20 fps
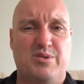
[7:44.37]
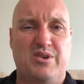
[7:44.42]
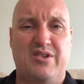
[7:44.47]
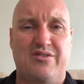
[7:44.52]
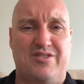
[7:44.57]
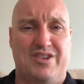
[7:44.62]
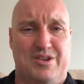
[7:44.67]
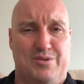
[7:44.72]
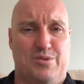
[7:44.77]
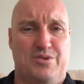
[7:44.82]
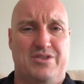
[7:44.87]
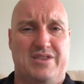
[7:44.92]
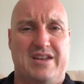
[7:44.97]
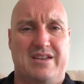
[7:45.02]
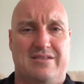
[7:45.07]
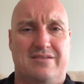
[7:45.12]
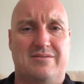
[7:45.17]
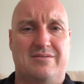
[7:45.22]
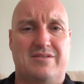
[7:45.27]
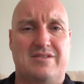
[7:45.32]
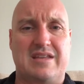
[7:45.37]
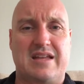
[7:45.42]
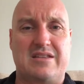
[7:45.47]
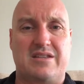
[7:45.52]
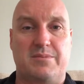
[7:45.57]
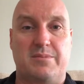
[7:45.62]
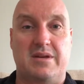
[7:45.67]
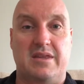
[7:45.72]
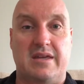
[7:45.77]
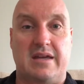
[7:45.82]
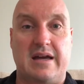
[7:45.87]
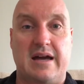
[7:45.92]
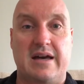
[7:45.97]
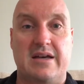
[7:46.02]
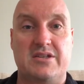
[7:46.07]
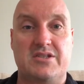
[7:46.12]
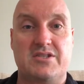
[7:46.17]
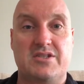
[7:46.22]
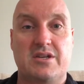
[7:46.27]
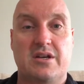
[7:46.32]
We don't really want that to be the
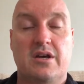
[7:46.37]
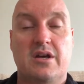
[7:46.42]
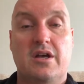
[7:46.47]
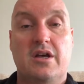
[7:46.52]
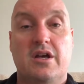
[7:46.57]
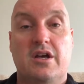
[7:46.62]
case.